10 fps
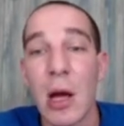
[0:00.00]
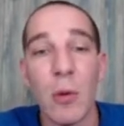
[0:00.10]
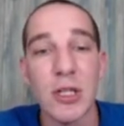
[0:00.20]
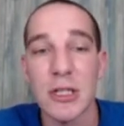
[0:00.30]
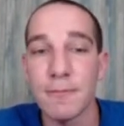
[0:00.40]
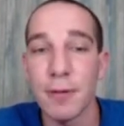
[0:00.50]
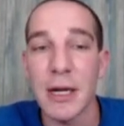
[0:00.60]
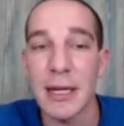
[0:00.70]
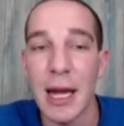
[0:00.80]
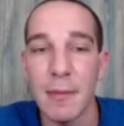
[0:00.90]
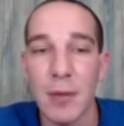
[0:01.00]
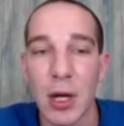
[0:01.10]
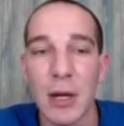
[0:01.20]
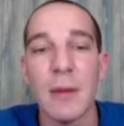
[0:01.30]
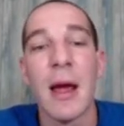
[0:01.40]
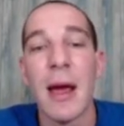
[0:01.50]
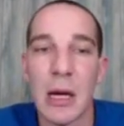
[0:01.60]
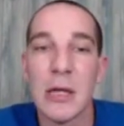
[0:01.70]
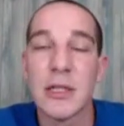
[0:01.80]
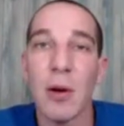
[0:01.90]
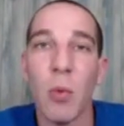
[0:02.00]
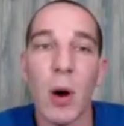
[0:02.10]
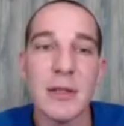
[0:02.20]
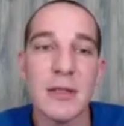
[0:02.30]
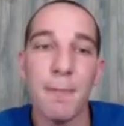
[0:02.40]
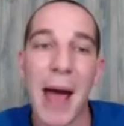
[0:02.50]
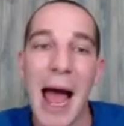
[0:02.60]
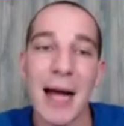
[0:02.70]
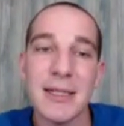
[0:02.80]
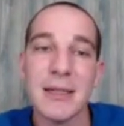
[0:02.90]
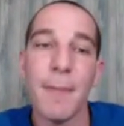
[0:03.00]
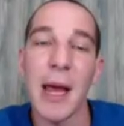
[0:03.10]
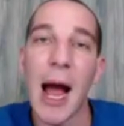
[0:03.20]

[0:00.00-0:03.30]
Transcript: which is pretty damn good. So the ones past the big